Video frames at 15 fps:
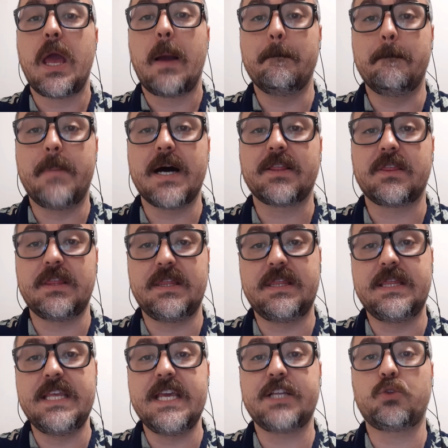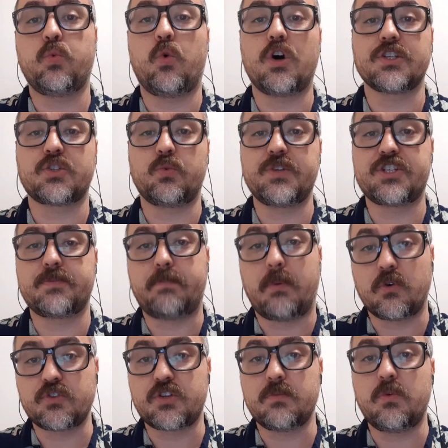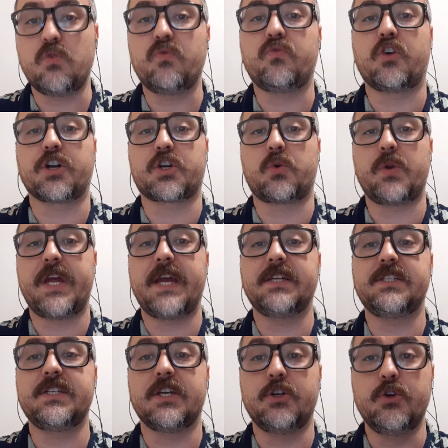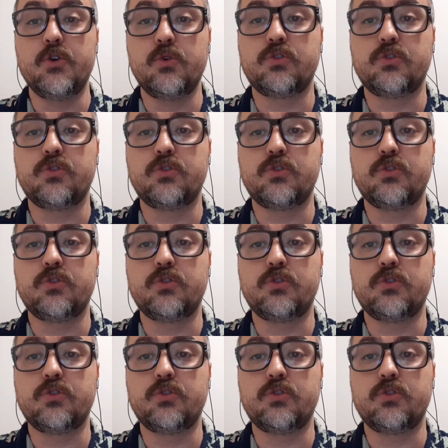but it was responsible for creating a new